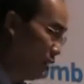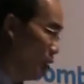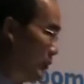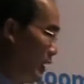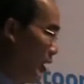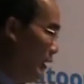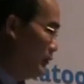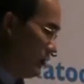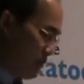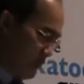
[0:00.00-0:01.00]
on
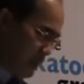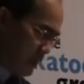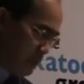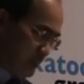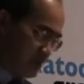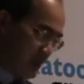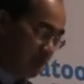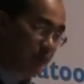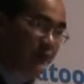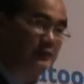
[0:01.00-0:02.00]
behalf of the Vietnamese
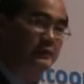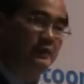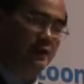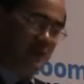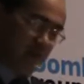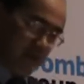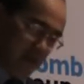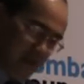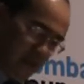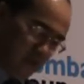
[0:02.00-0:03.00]
government,
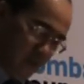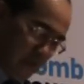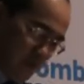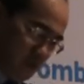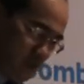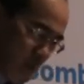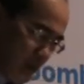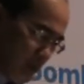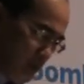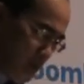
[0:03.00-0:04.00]
I would like to
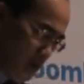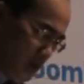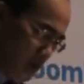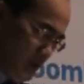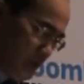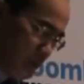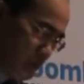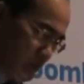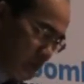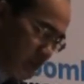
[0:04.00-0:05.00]
once again honor
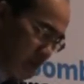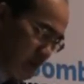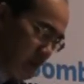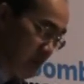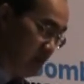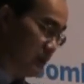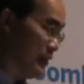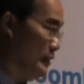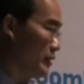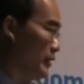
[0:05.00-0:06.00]
you,
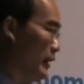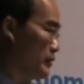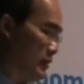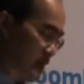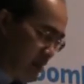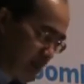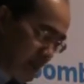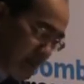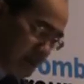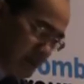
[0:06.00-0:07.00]
the international
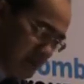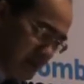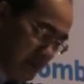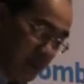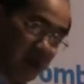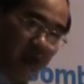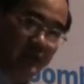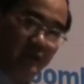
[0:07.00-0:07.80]
delegates and the